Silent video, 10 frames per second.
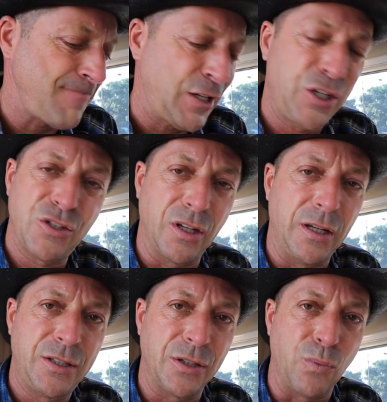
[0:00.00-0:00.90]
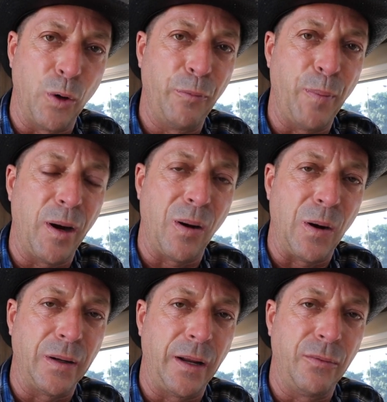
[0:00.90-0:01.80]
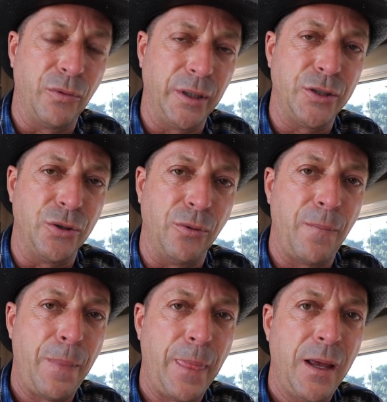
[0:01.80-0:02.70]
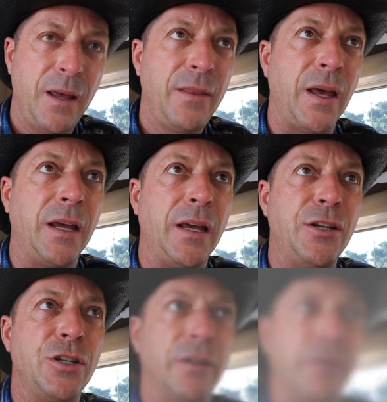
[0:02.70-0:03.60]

It just warms my heart, and I really do thank each and